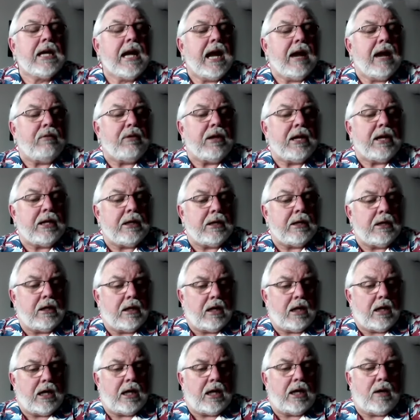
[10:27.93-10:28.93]
And then
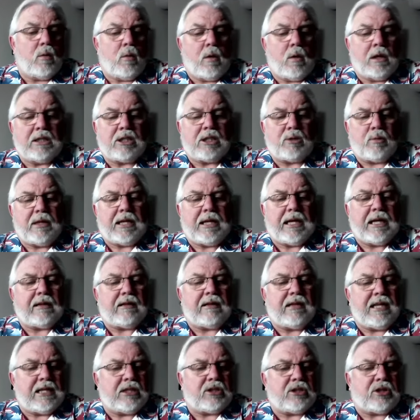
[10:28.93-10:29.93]
once we get
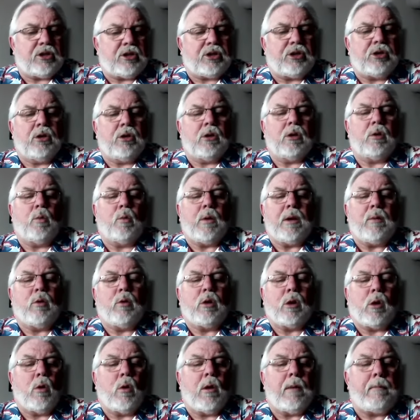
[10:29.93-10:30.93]
these secured, we will
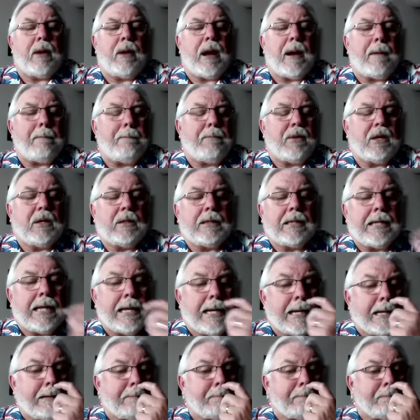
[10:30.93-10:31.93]
go about
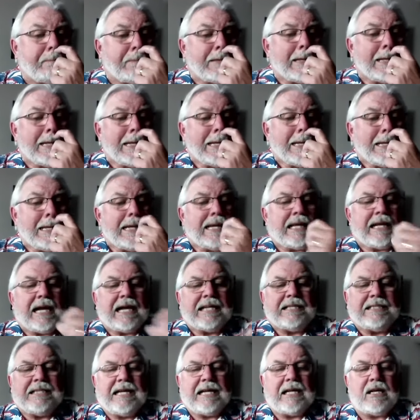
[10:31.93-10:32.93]
building an
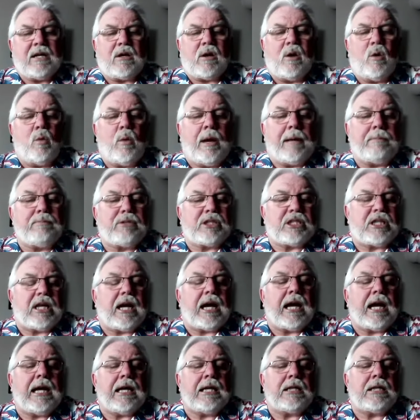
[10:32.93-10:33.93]
identical
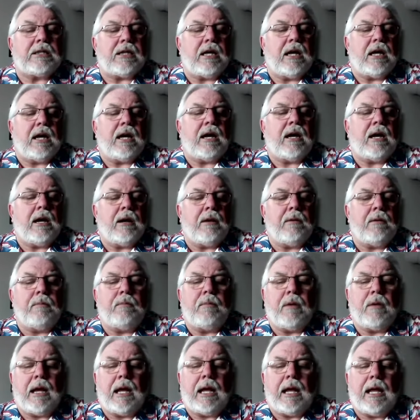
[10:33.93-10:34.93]
website,
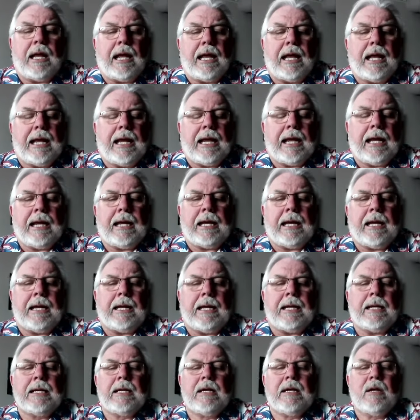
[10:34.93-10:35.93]

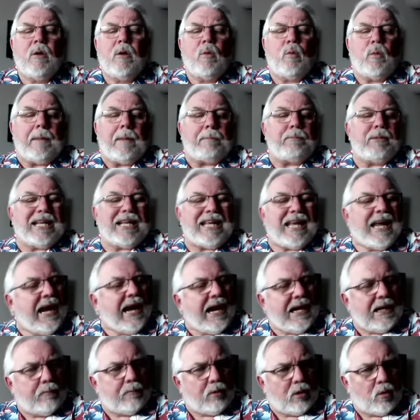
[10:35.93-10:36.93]
a
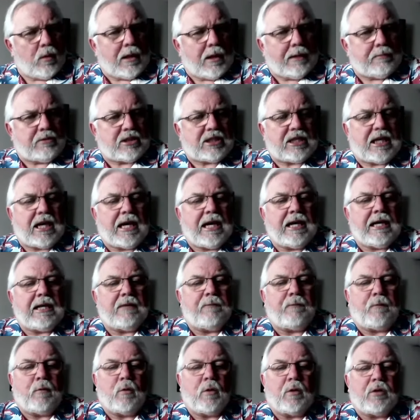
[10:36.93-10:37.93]
replicatable website
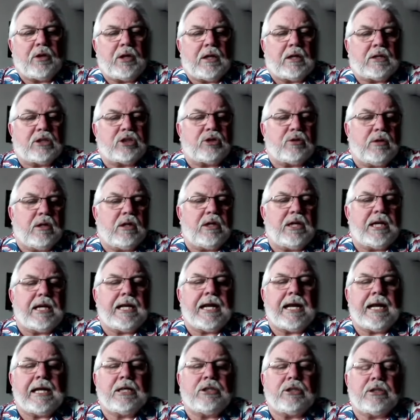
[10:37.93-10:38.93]
for the Australian
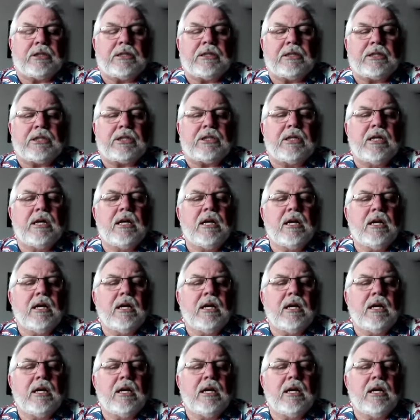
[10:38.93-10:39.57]
agents,